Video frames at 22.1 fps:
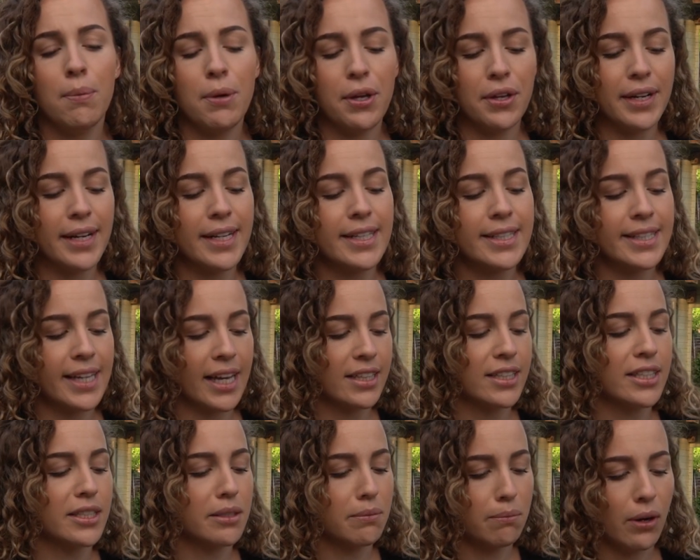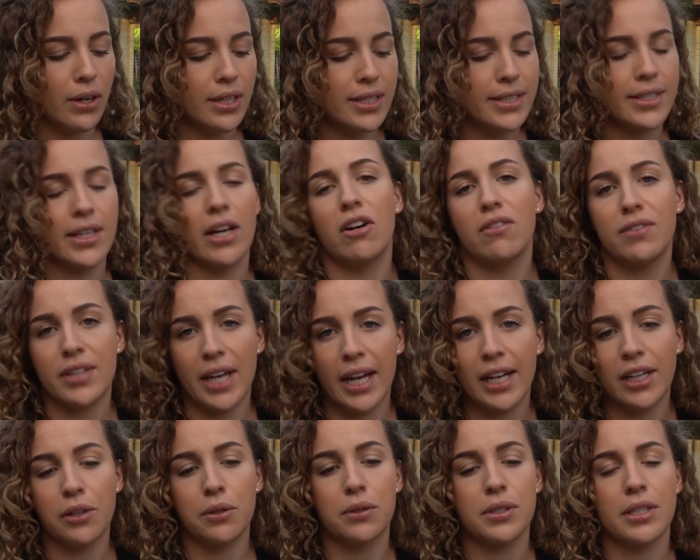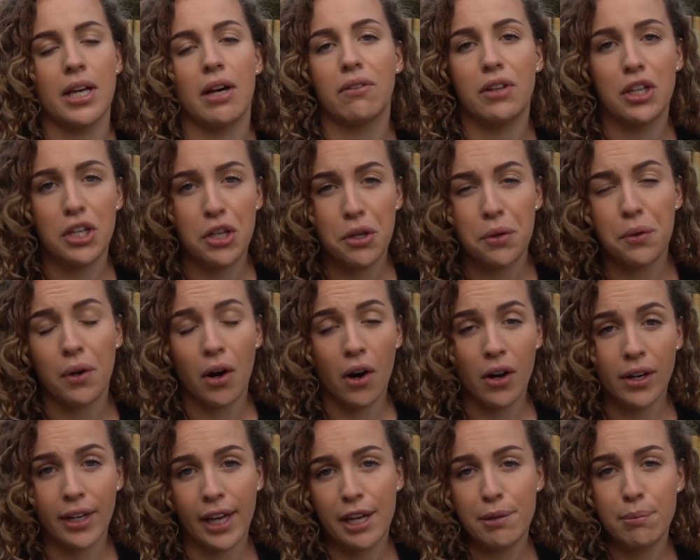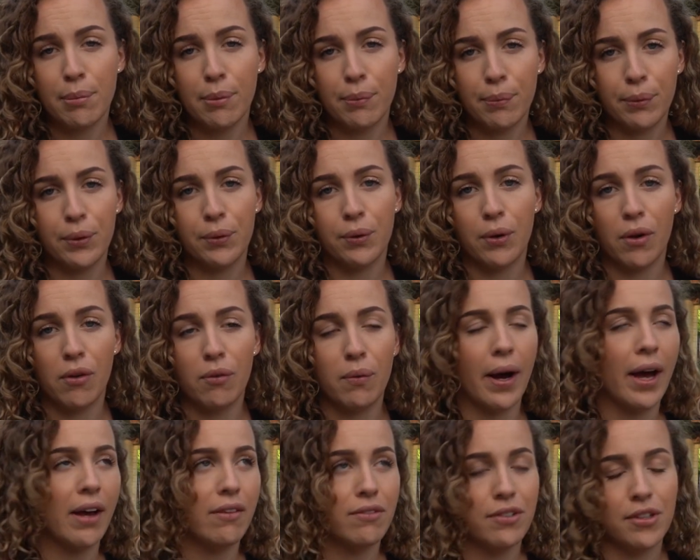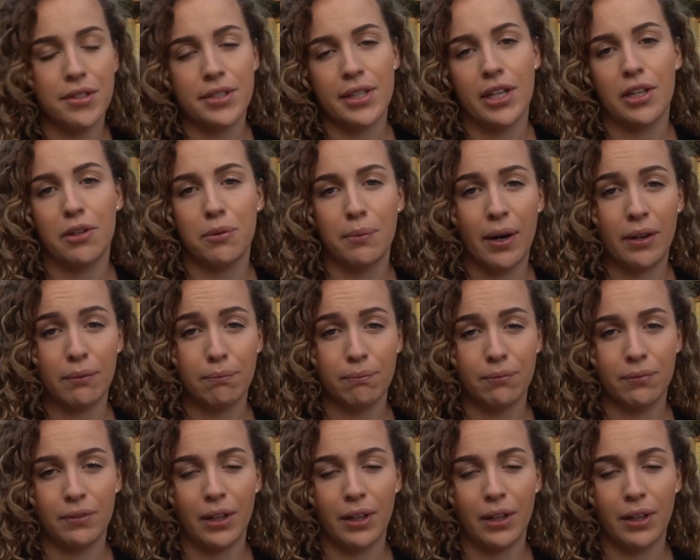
But you need to get into the mindset of telling yourself that you are capable of whatever you set your,